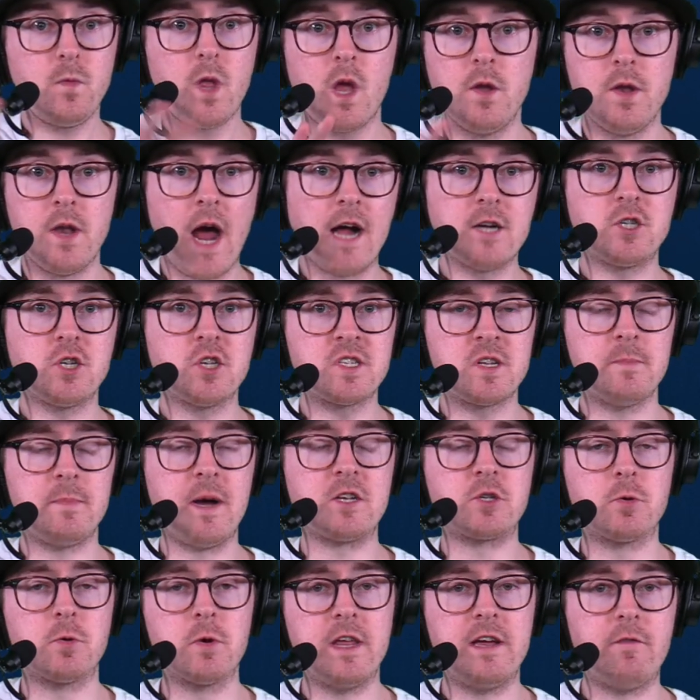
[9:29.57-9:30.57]
not just the
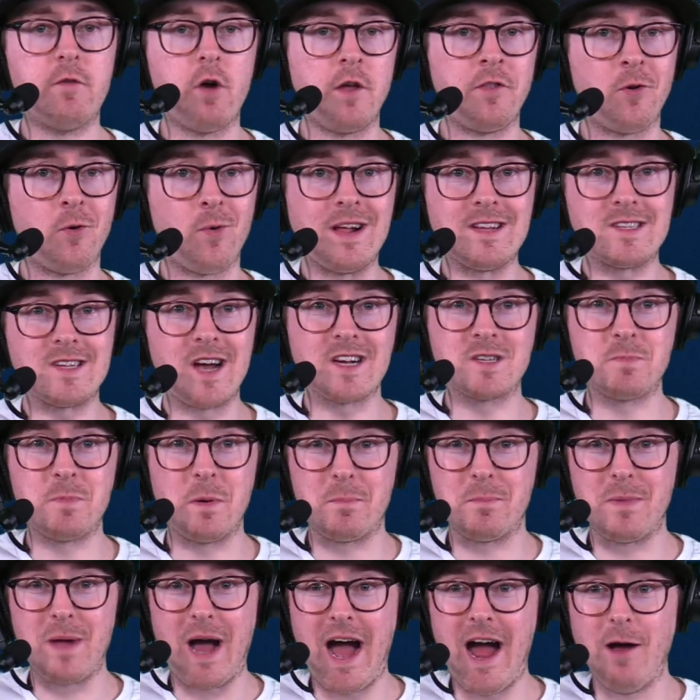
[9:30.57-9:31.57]
best reliever on the Red Sox, but
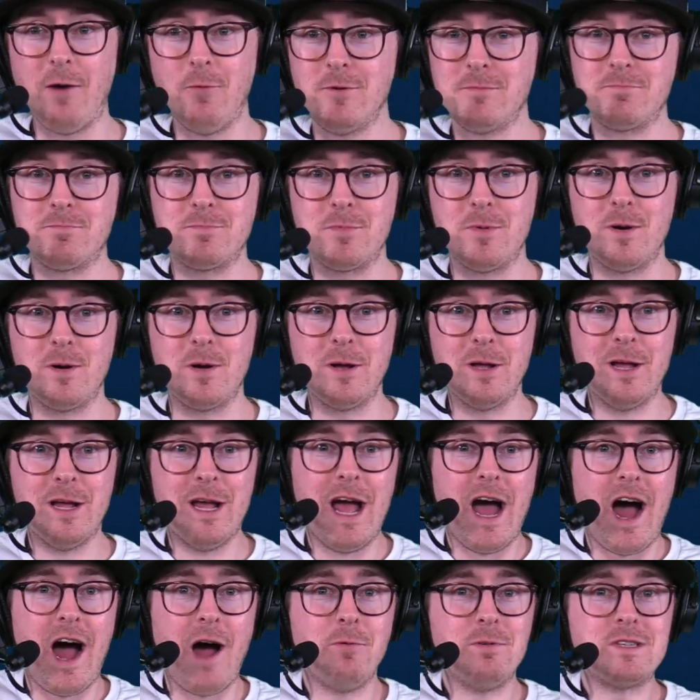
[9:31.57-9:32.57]
I
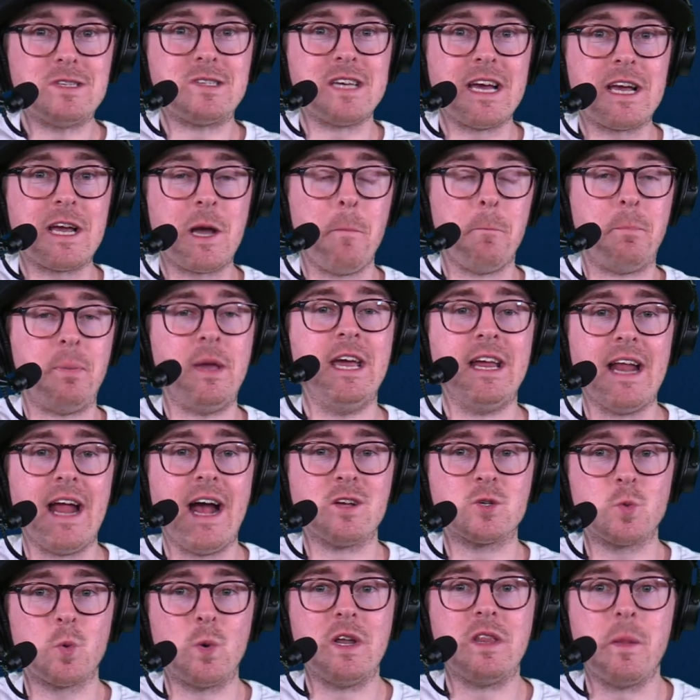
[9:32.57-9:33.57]
would say compete
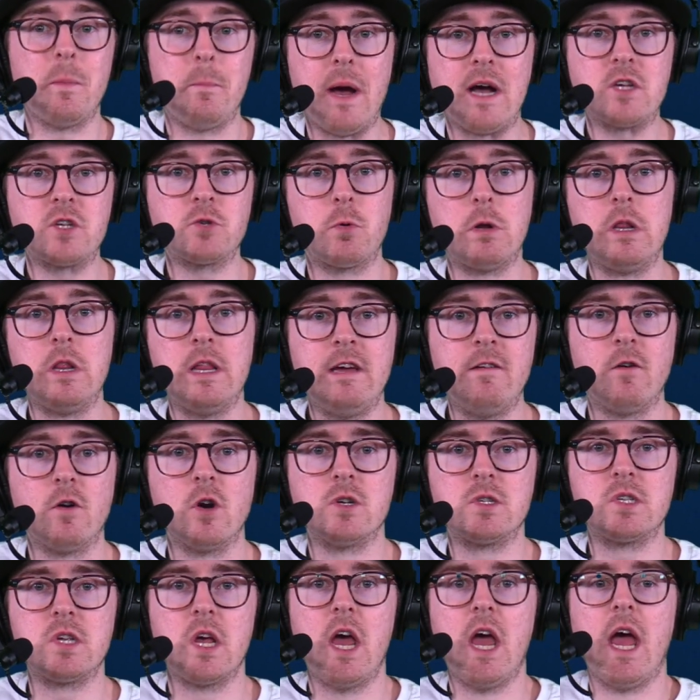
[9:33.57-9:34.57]
as one of the best
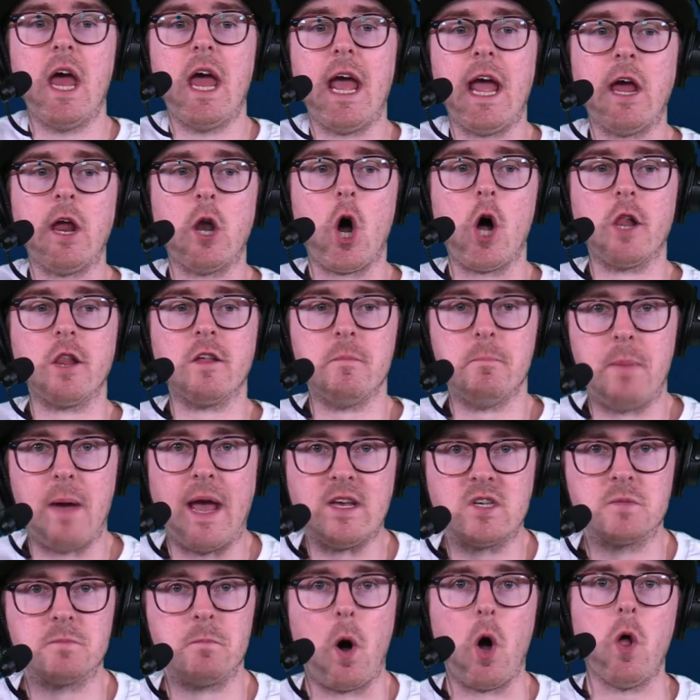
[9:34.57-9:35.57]
relievers in all of
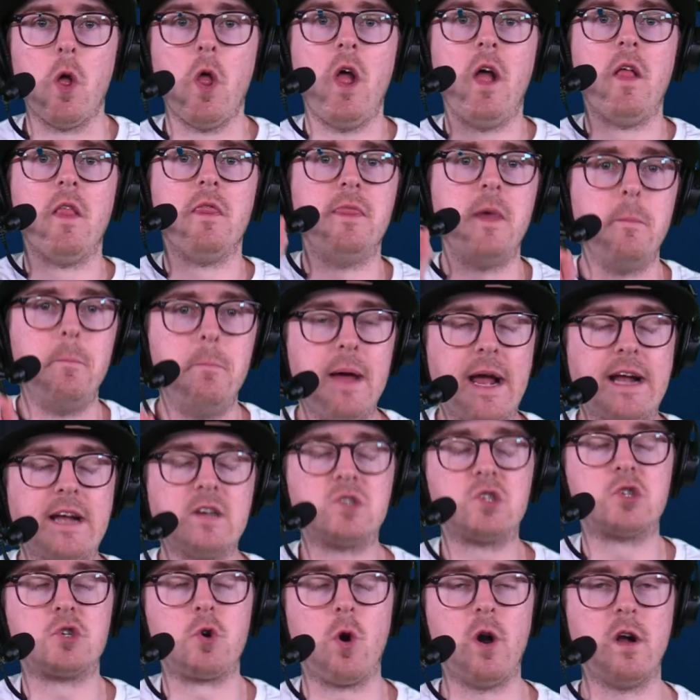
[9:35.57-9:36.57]
baseball. The
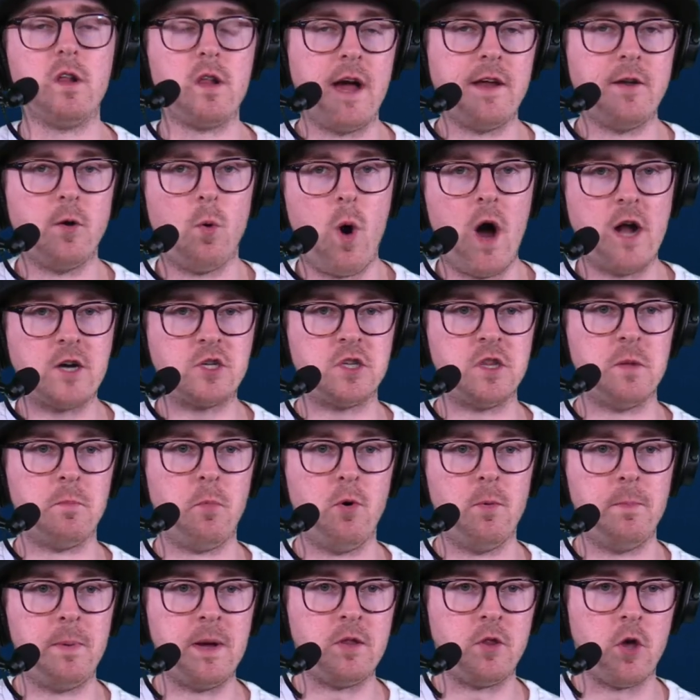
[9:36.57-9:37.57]
biggest storyline to watch in the
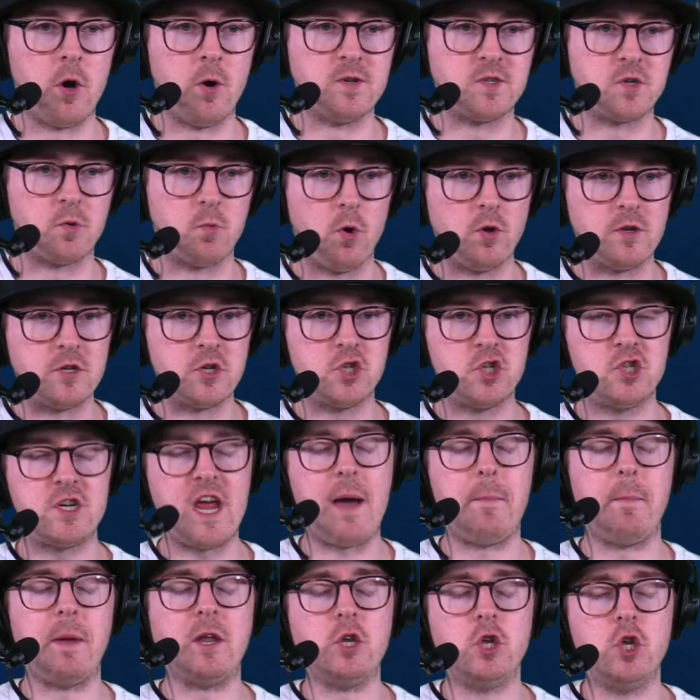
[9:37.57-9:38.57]
bullpen, though, is Aroldis
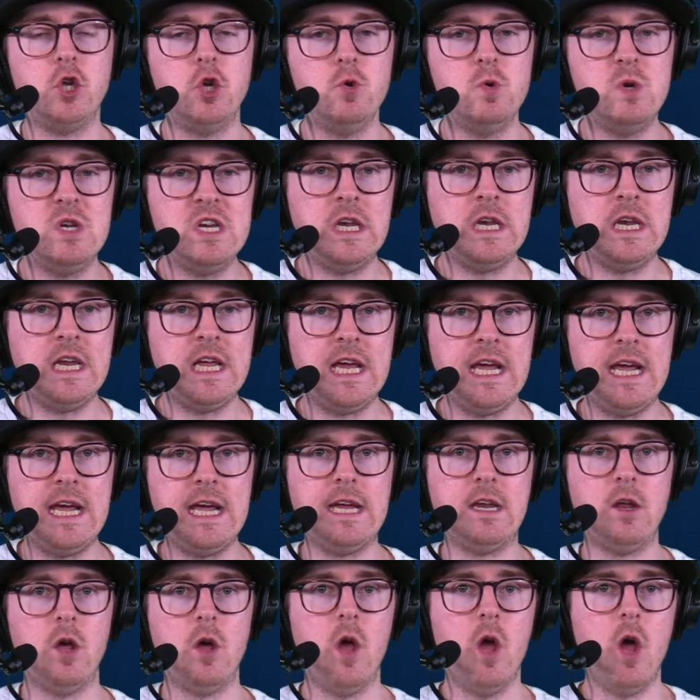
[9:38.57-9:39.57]
Chapman. You
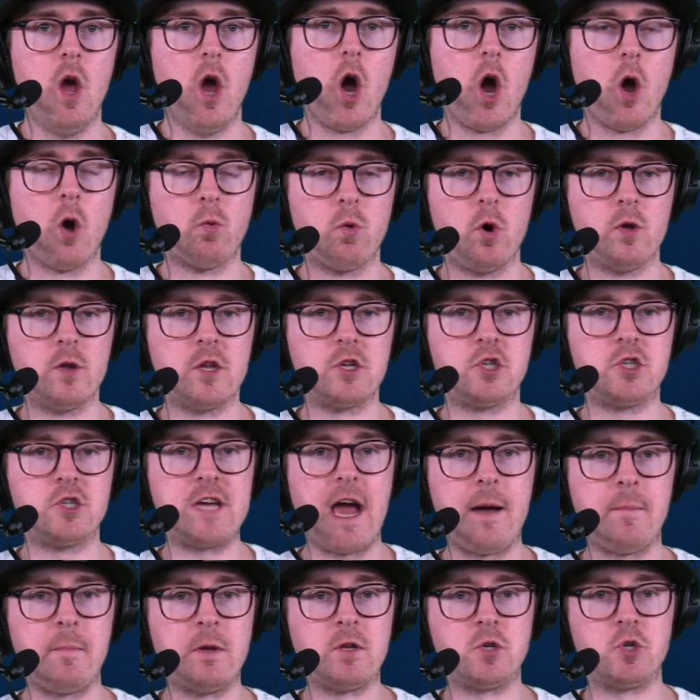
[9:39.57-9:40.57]
need Aroldis
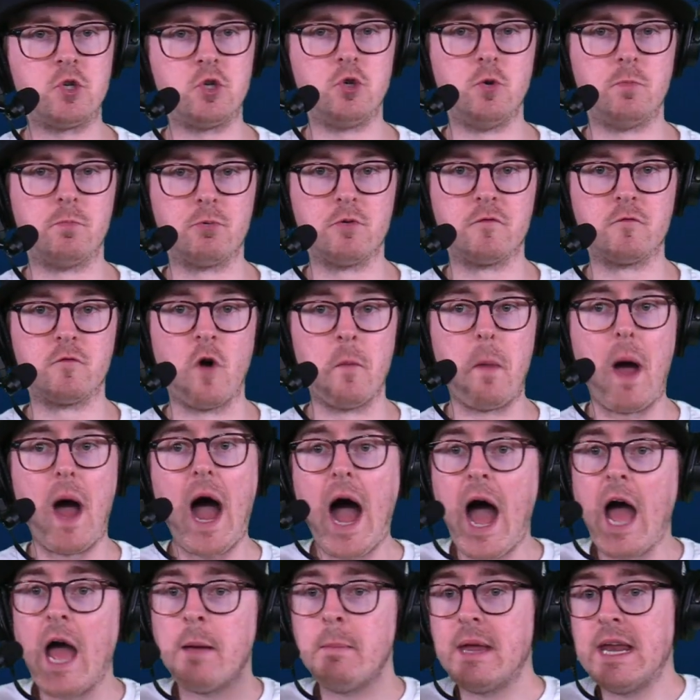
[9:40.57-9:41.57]
Chapman to perform.
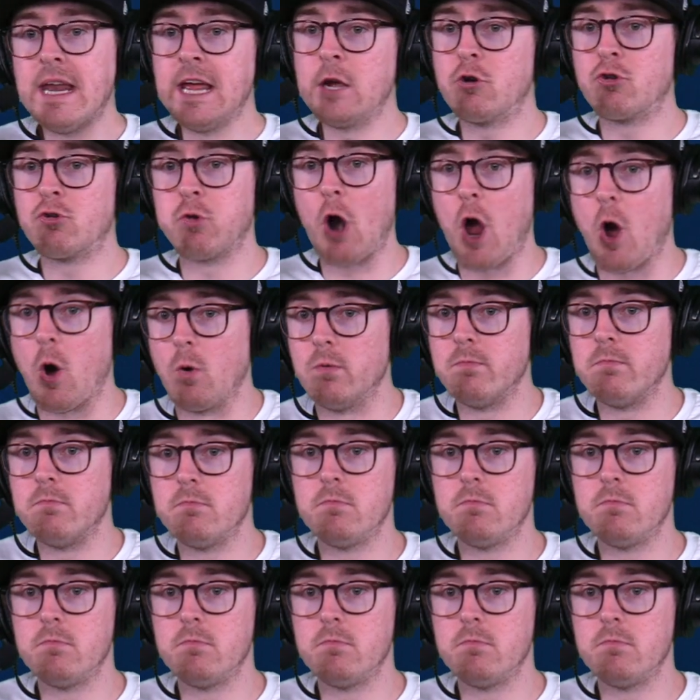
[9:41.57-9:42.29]
I'm eating crow.